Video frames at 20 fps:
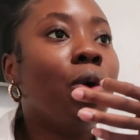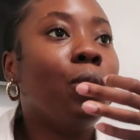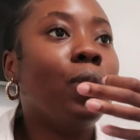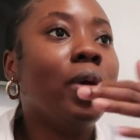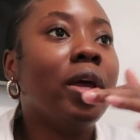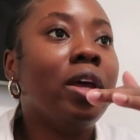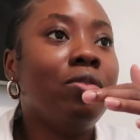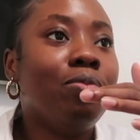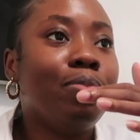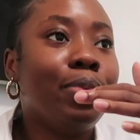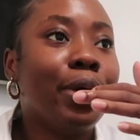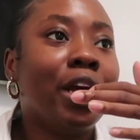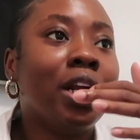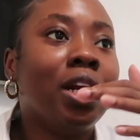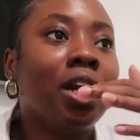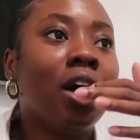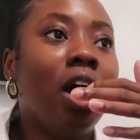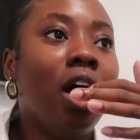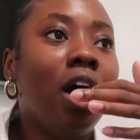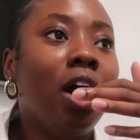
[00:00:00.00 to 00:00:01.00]
We've
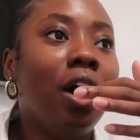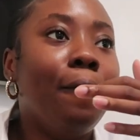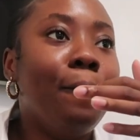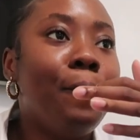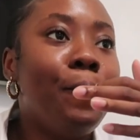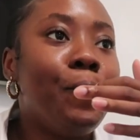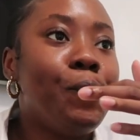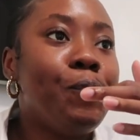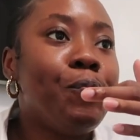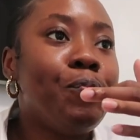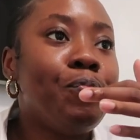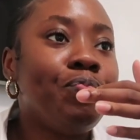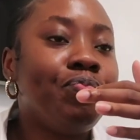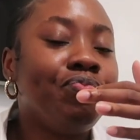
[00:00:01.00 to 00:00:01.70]
been,